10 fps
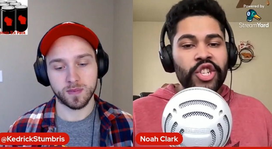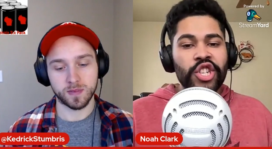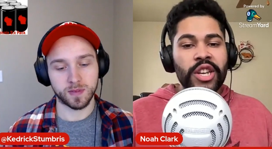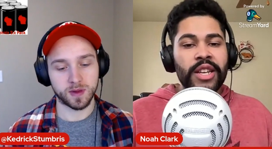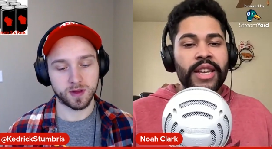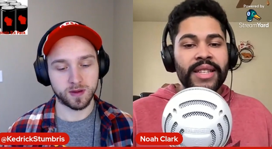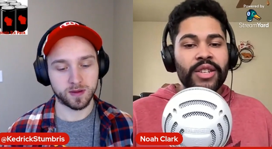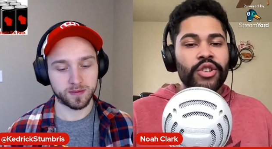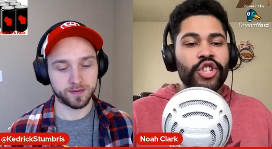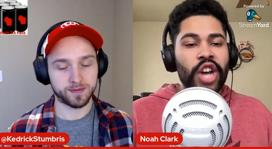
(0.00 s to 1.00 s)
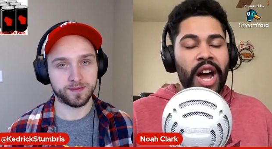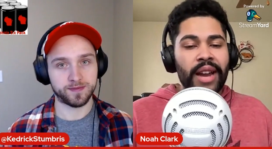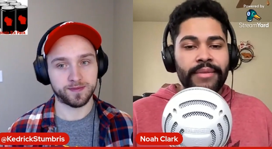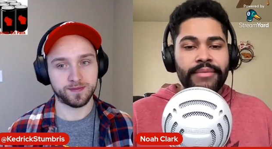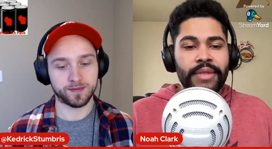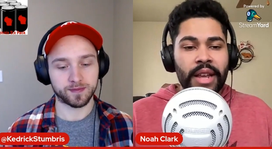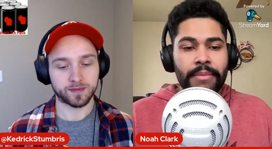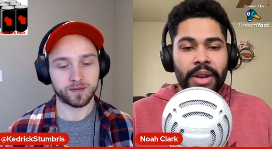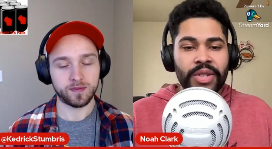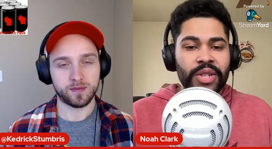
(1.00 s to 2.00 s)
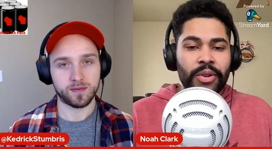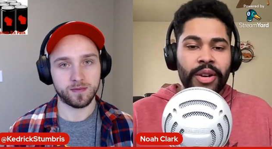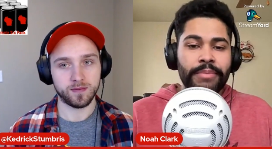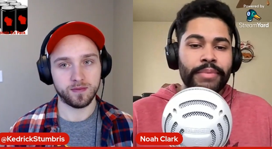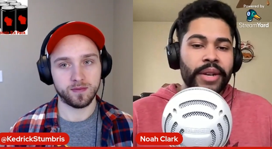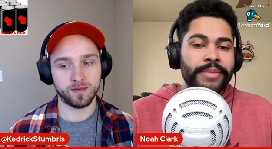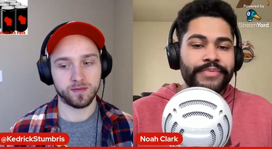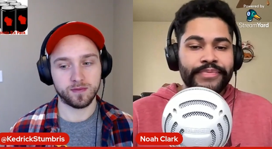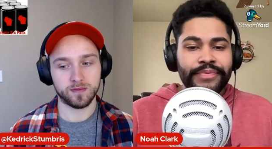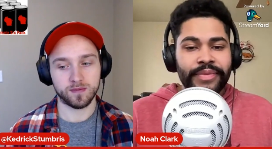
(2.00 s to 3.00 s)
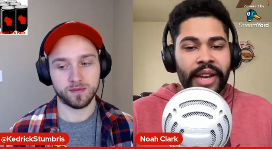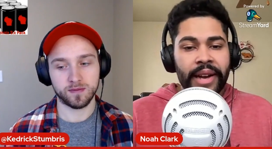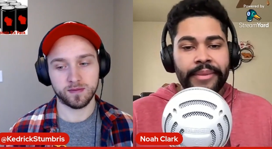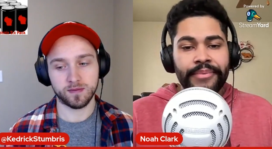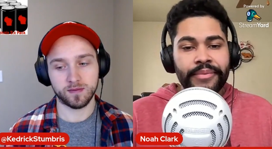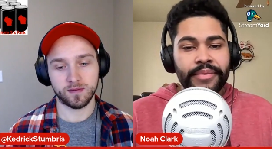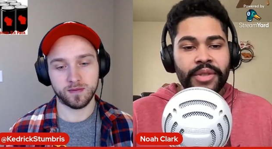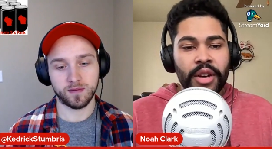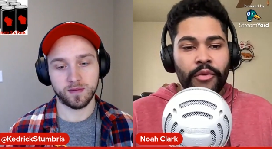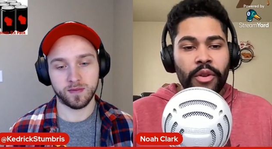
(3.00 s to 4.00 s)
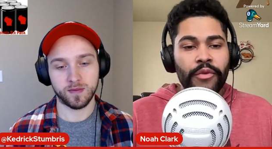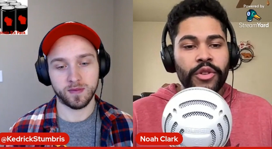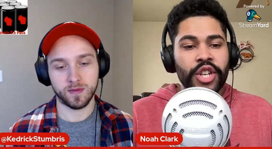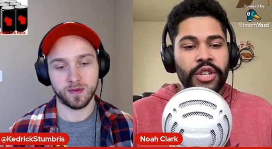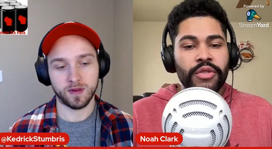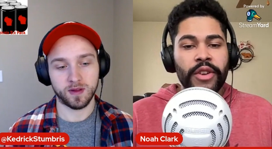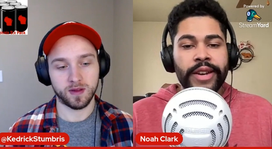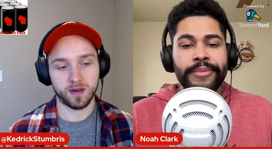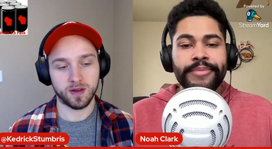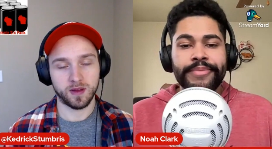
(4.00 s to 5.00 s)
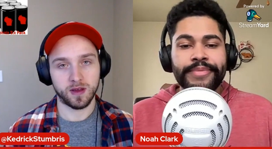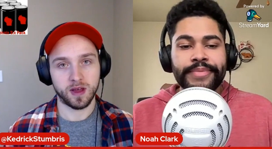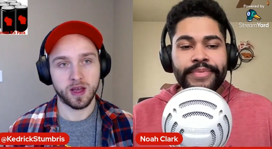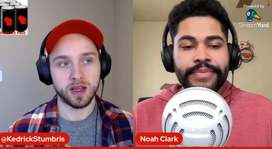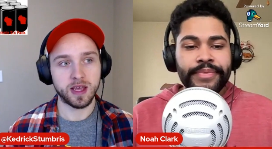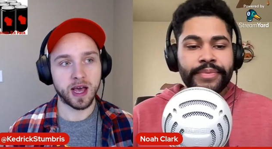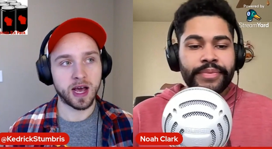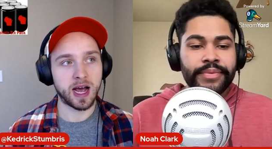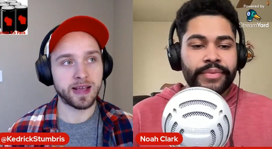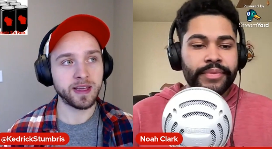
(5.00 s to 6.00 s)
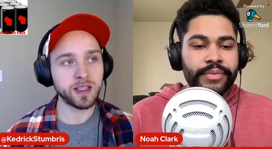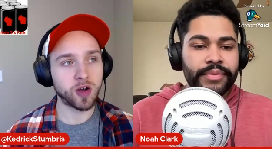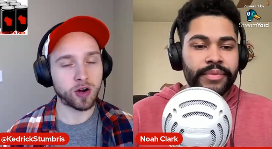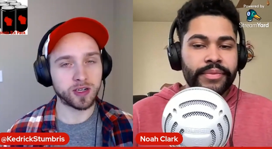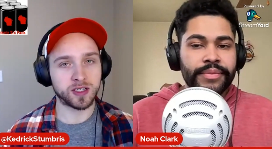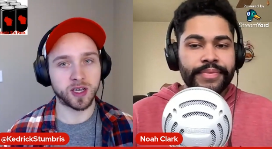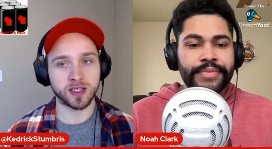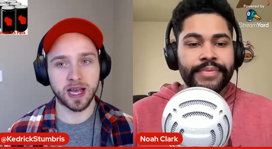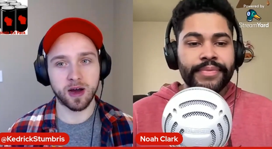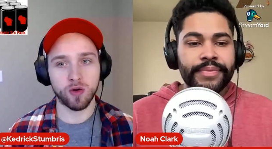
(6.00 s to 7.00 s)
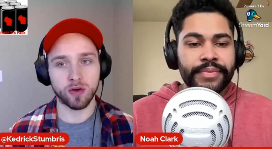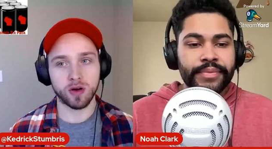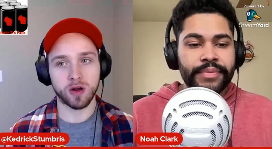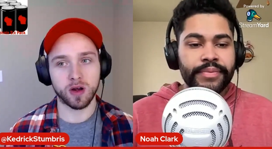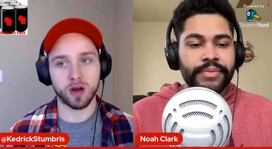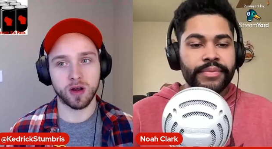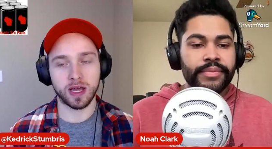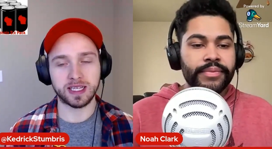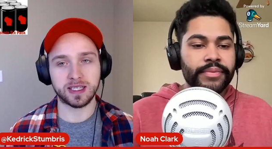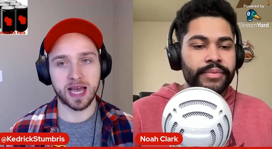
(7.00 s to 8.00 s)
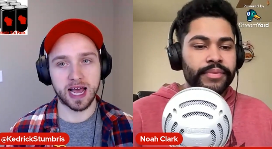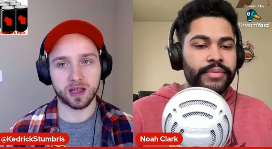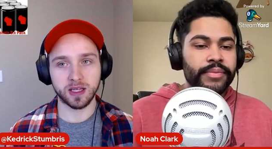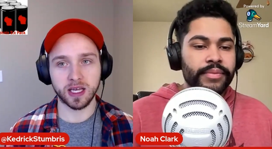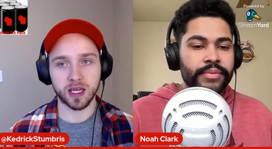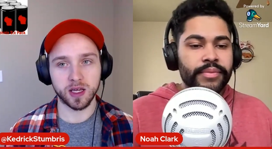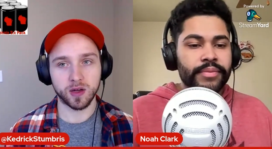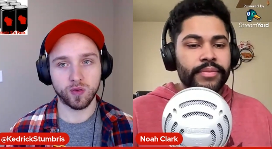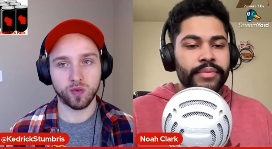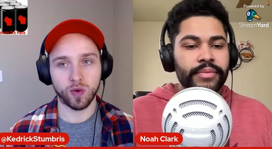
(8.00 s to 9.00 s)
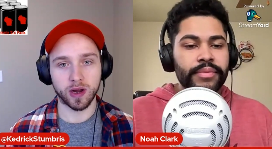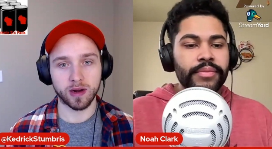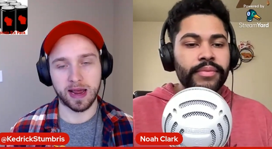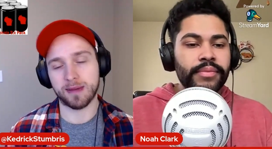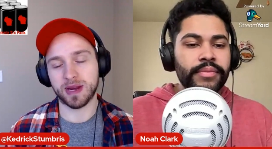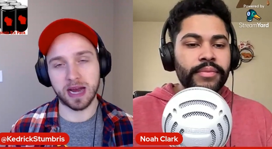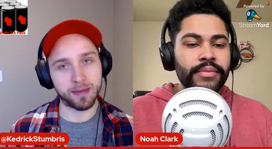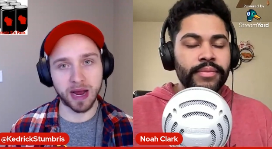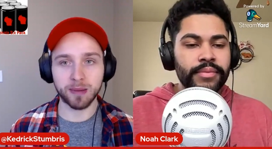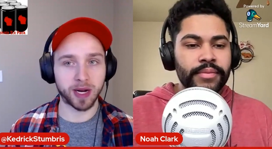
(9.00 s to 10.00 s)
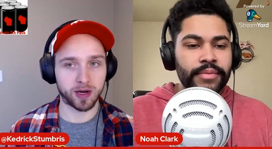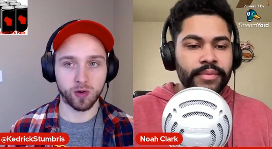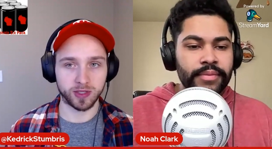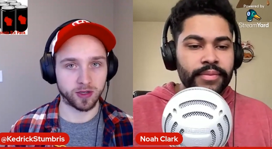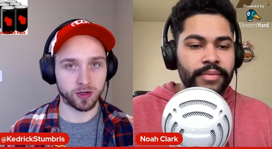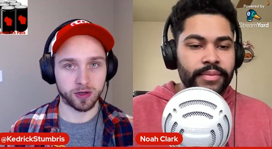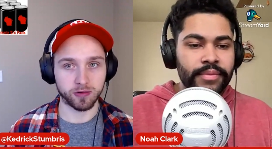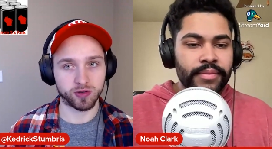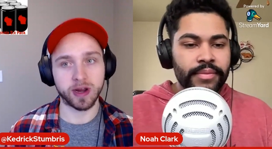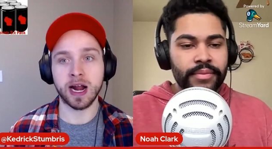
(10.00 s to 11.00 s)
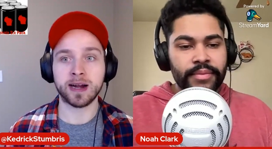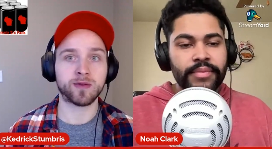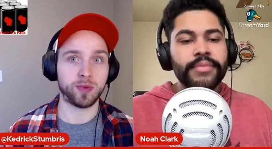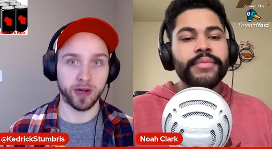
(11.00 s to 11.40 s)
Speaker 1: she gets her shot in Minnesota. But yeah, tough one for Jane Gervais.
Speaker 2: Yeah, I think it's hard to suss out exactly what, I mean, I'm not a goaltender coach, right? I never